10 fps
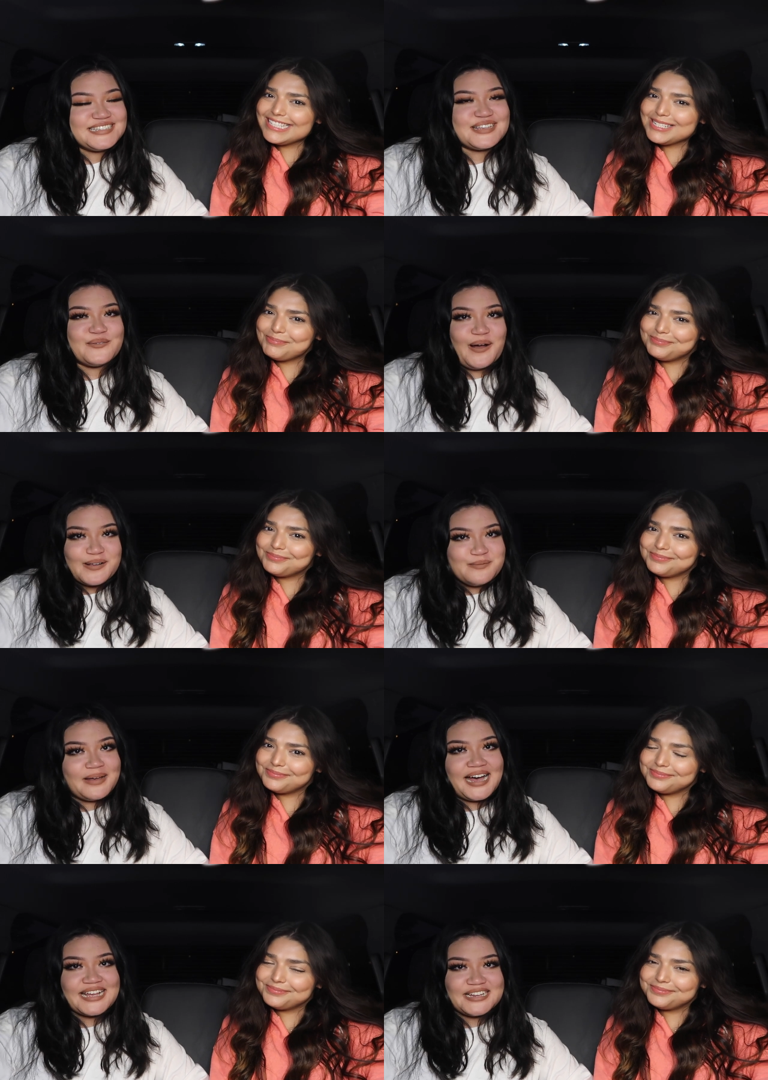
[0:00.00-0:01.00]
Speaker 1: guys, welcome
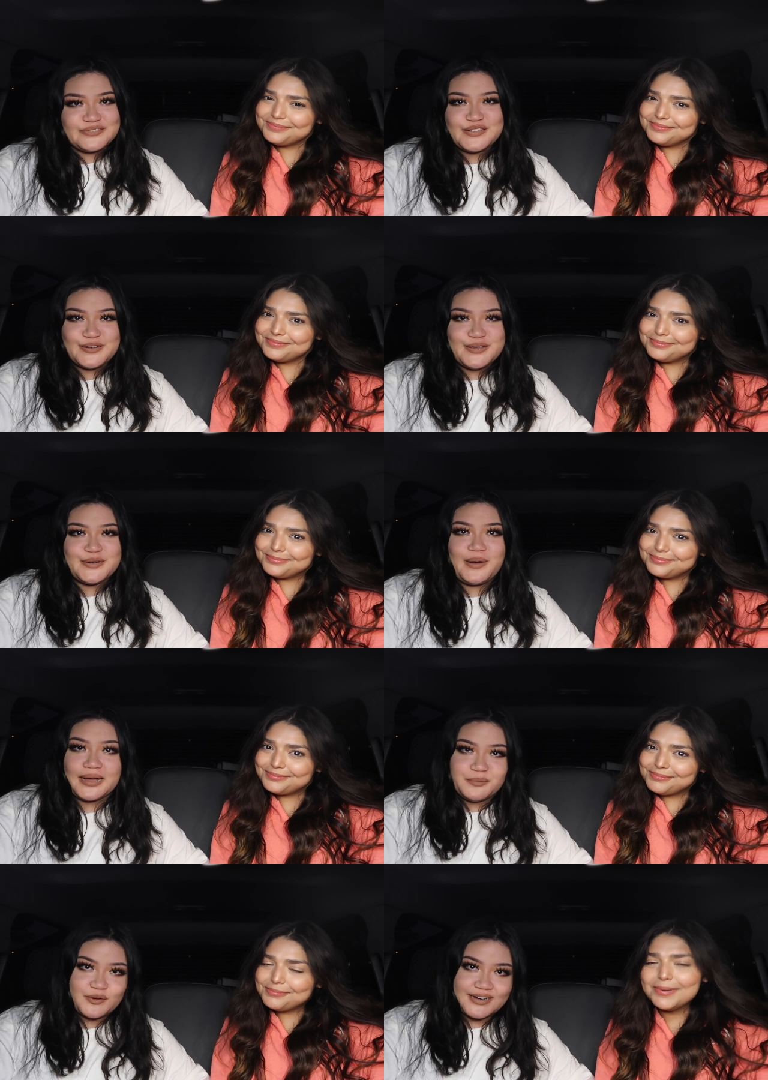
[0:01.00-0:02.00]
back. And if you're new,
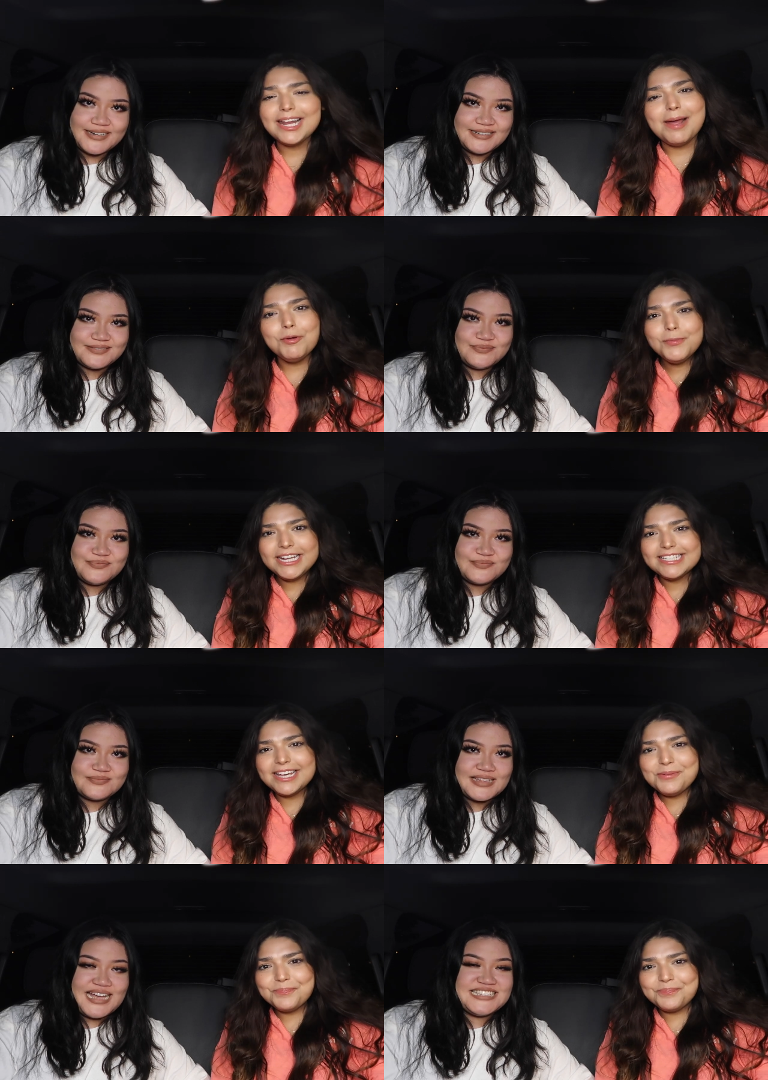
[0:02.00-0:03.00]
I'm Lauren. And I'm
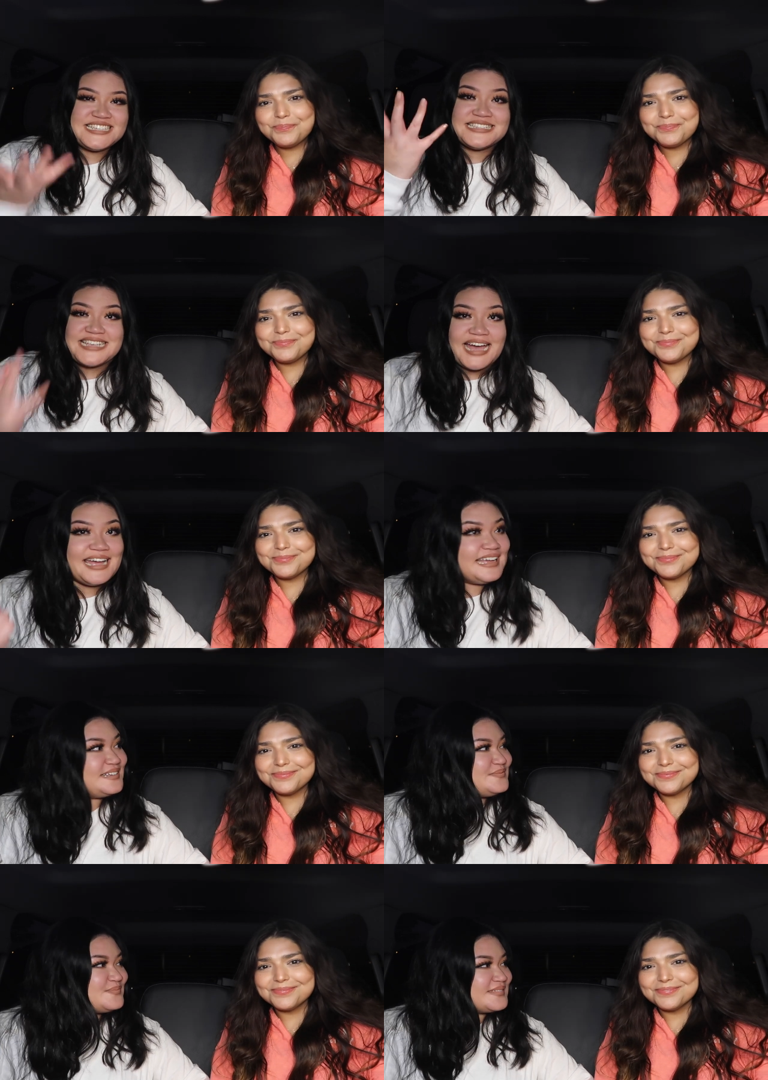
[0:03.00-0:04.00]
Amanda. And today
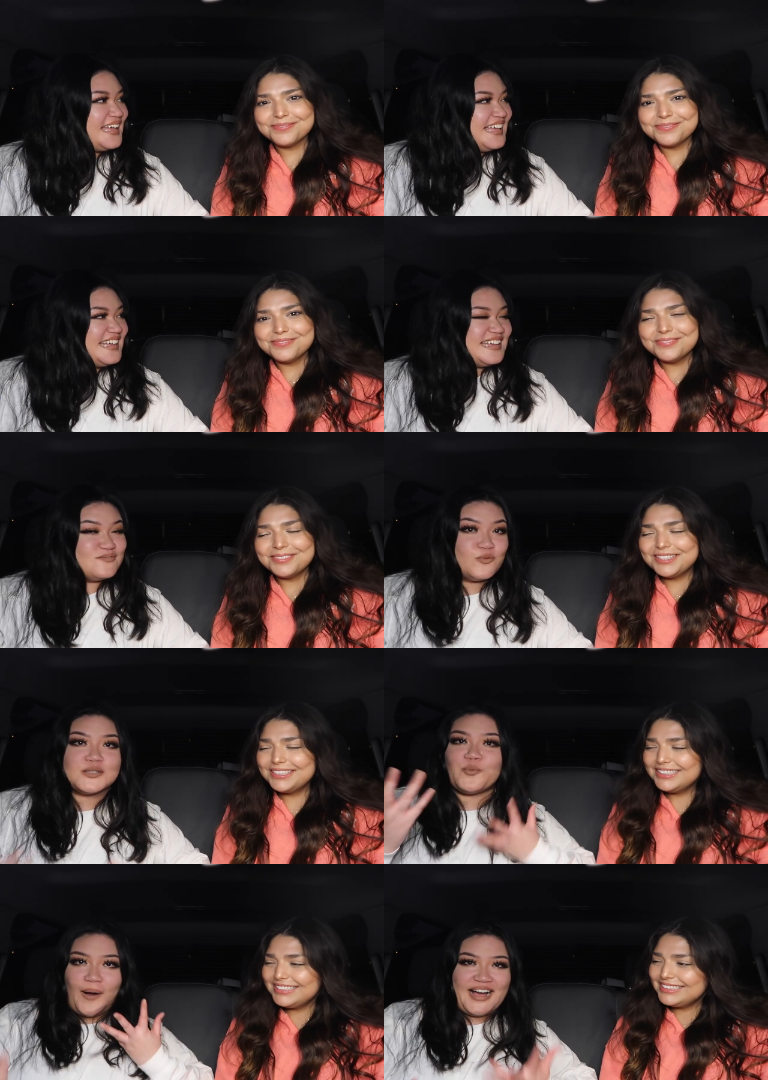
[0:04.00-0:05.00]

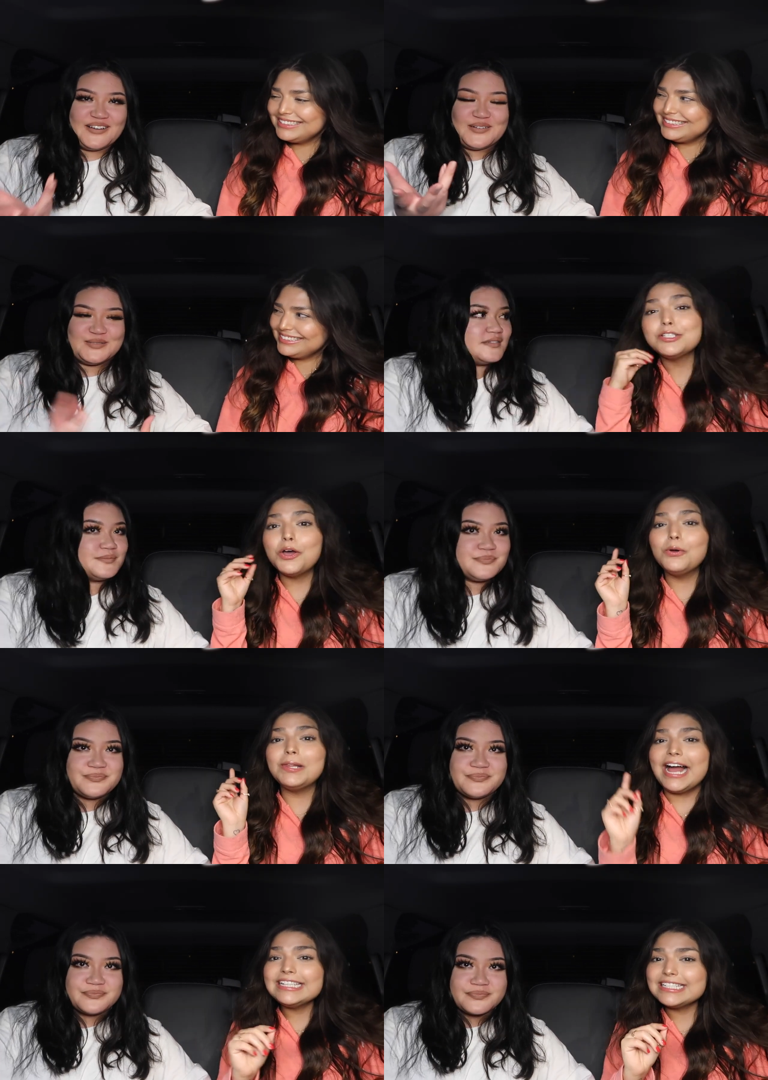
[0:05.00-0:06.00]
Speaker 2: was wild. So
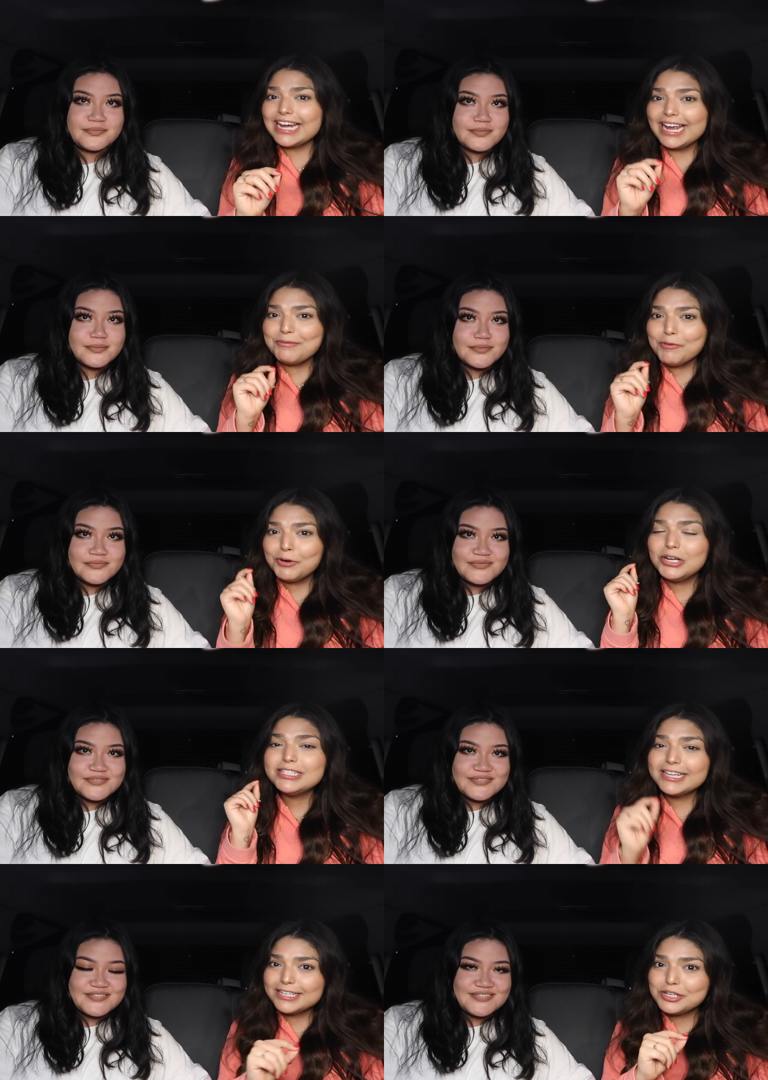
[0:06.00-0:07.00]
last night we were on
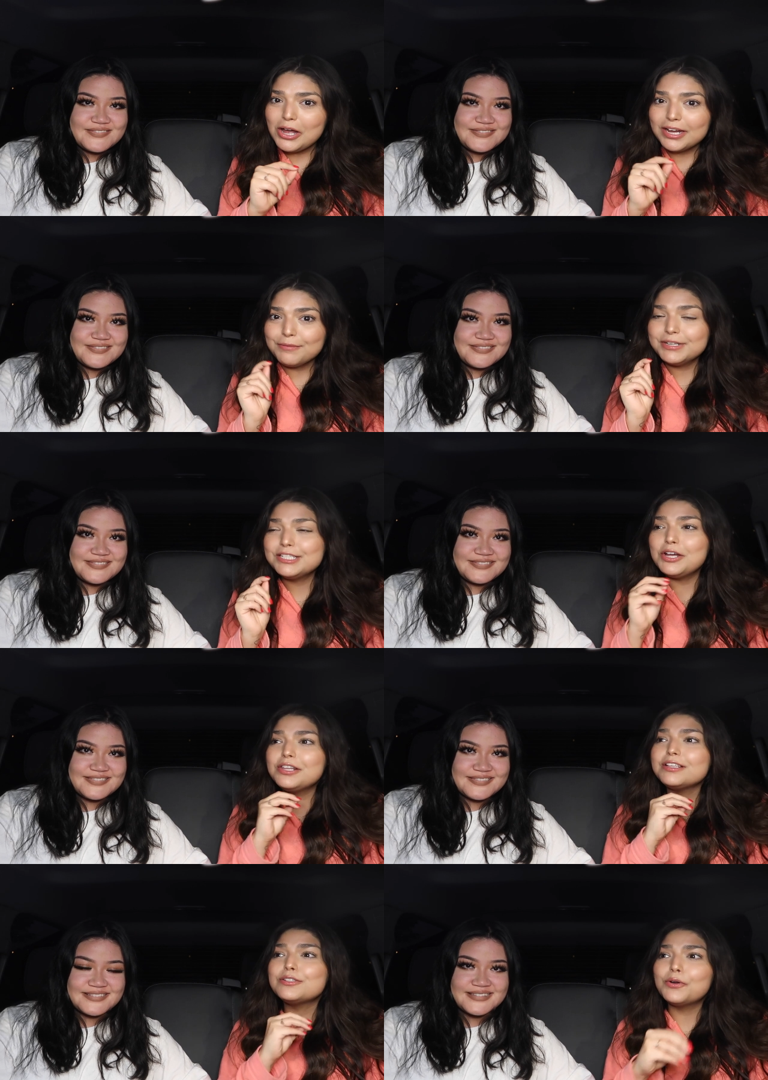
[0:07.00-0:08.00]
TikTok and we saw
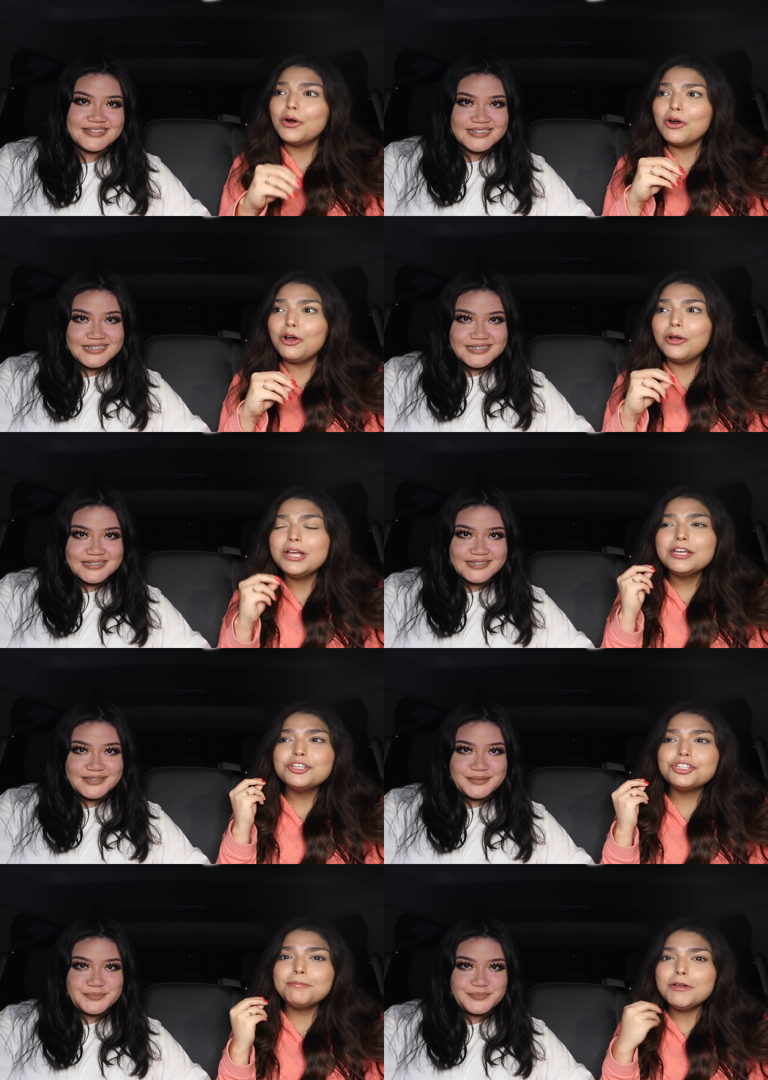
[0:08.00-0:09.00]
this girl.
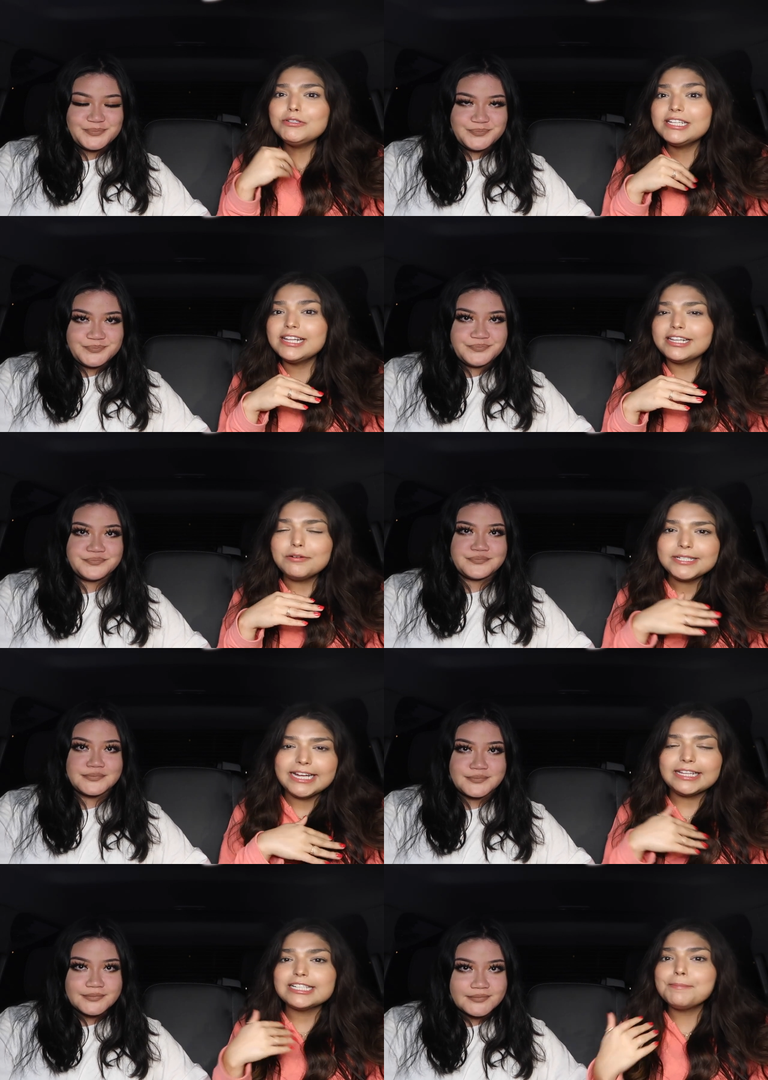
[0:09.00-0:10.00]
She posted that there was
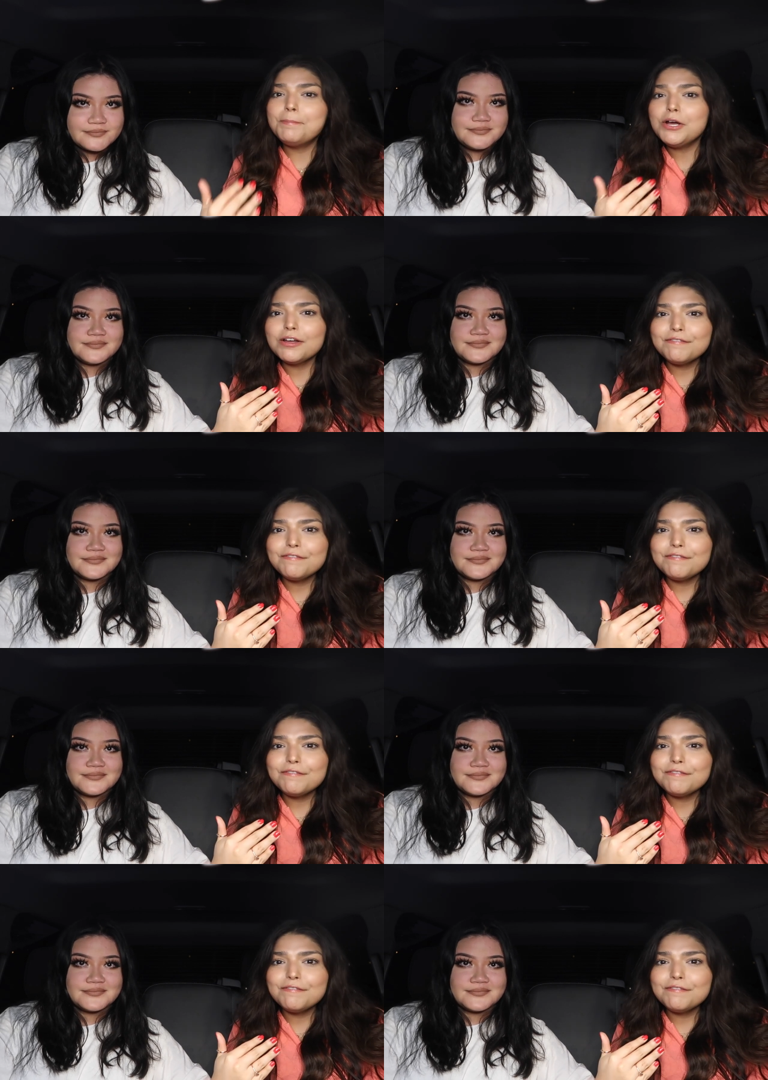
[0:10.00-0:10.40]
like this book